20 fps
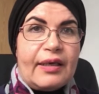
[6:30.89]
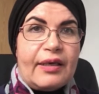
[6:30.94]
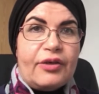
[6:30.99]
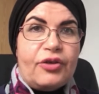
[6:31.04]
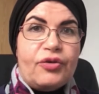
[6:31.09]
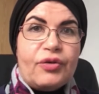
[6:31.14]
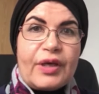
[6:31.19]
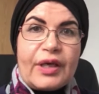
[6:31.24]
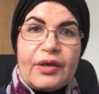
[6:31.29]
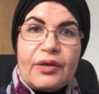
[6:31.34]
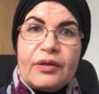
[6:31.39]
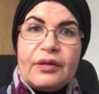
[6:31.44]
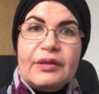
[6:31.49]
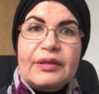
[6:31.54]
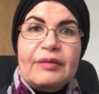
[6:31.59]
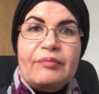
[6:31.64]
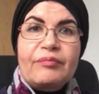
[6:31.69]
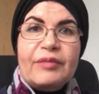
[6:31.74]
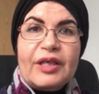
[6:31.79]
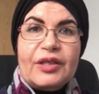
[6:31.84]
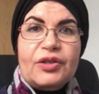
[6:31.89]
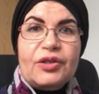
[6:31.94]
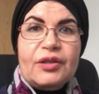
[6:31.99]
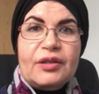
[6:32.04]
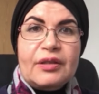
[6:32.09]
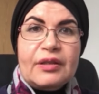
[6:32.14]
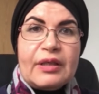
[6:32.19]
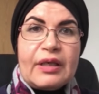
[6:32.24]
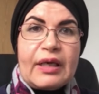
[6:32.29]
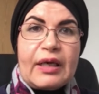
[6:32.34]
You cannot
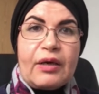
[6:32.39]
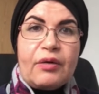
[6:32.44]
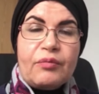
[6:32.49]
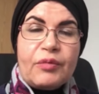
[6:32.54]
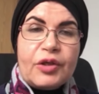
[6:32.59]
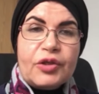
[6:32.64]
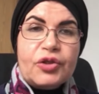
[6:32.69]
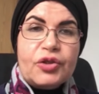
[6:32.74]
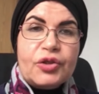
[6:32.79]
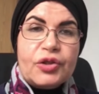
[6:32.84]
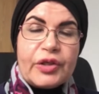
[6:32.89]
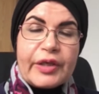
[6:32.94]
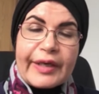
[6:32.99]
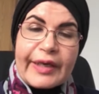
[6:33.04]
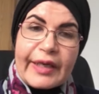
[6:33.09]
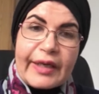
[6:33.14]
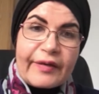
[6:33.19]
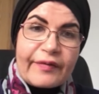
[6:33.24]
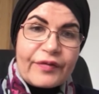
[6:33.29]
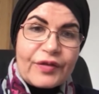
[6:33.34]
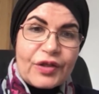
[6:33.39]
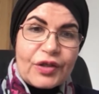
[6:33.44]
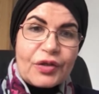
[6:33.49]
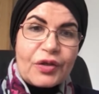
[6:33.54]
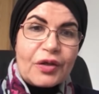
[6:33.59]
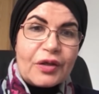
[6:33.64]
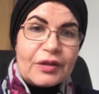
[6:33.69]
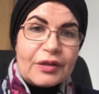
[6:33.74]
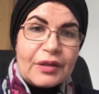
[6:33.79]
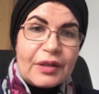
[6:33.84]
imagine how much relief she
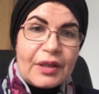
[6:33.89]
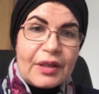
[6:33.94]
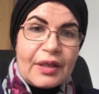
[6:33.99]
got.